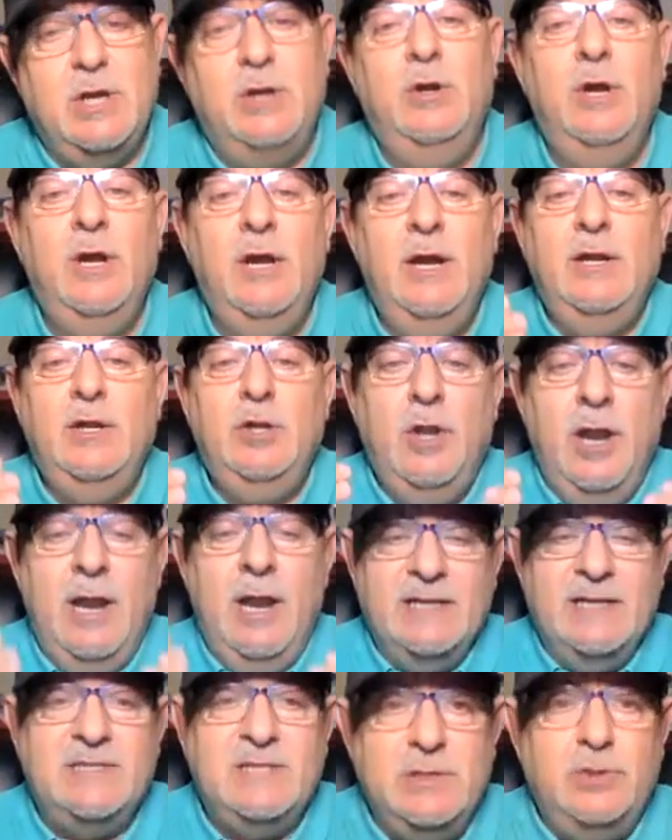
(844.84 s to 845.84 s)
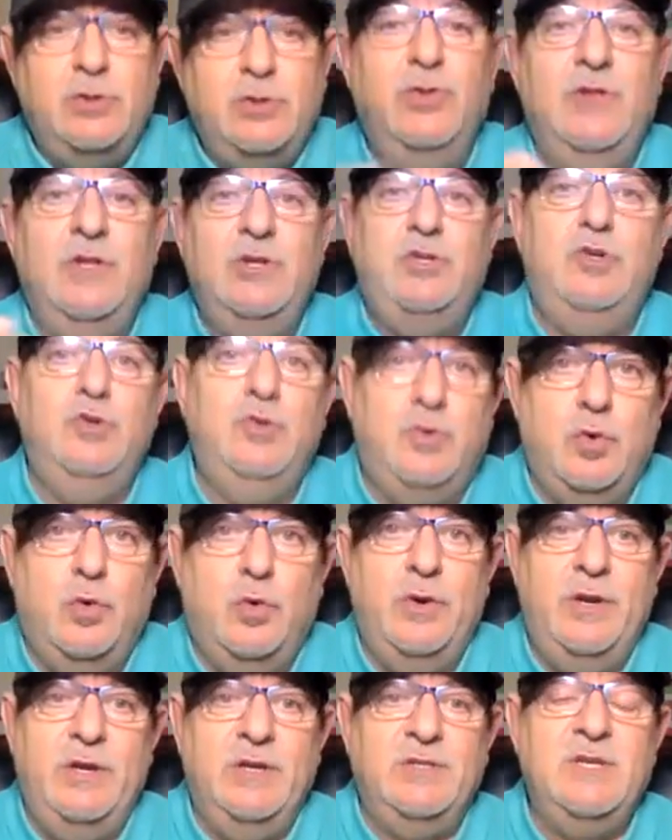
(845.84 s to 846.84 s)
So listen to the
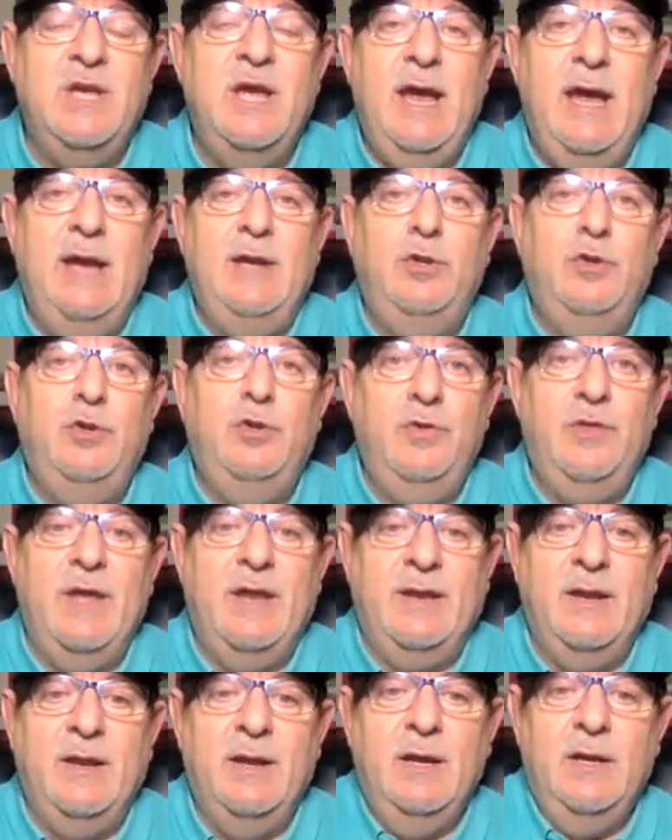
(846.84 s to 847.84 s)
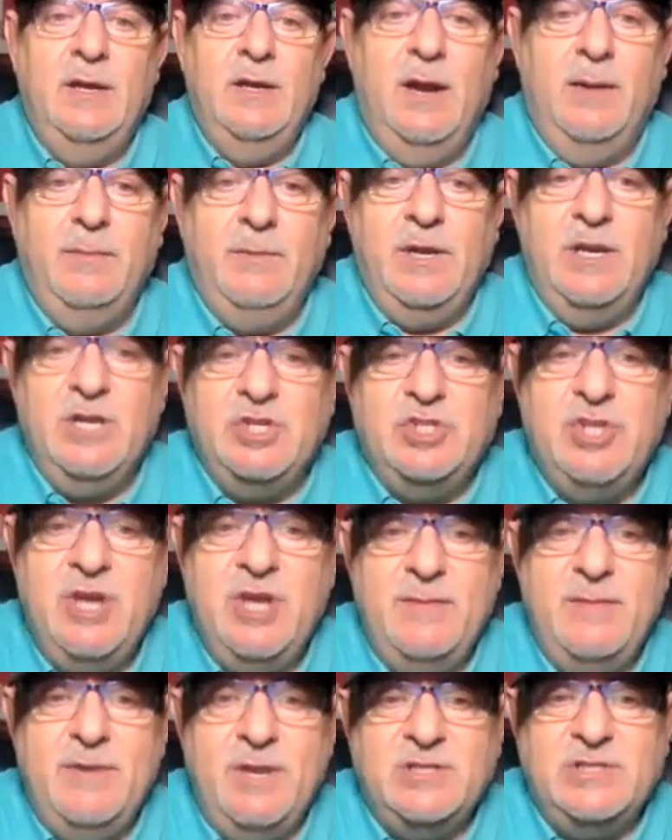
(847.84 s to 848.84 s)
tutorials and do that. Now I'm going to
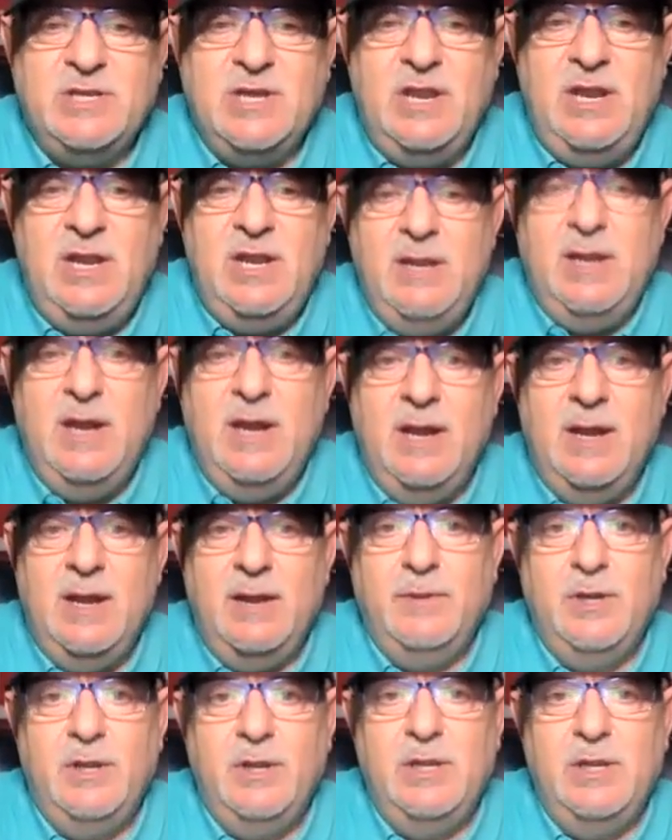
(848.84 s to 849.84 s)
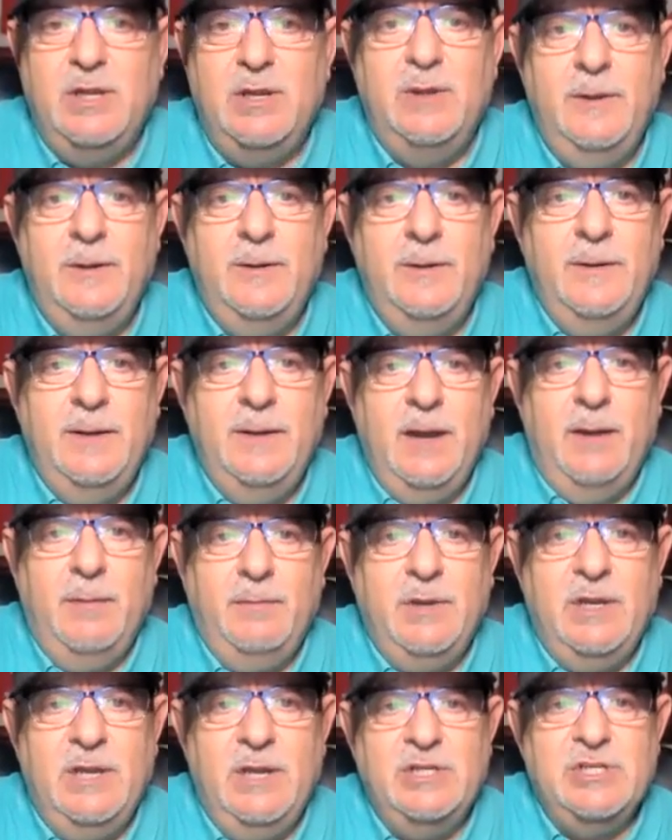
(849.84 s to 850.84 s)
share my screen here and I'm going
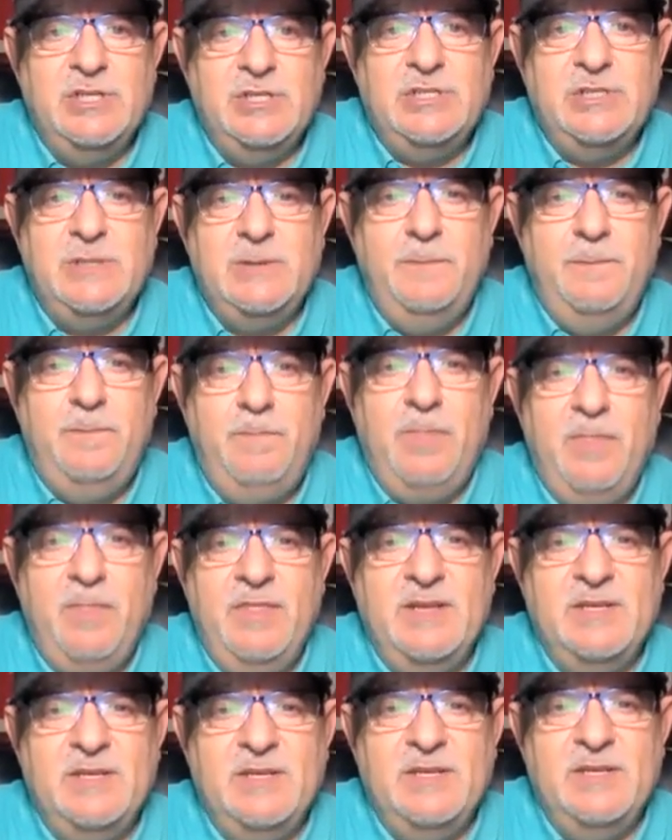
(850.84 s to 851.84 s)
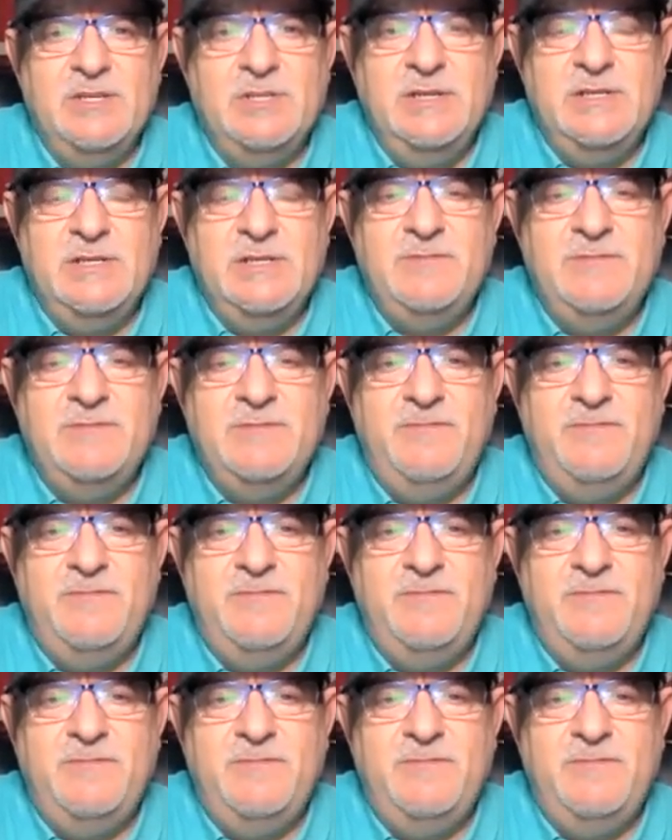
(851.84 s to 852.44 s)
to just this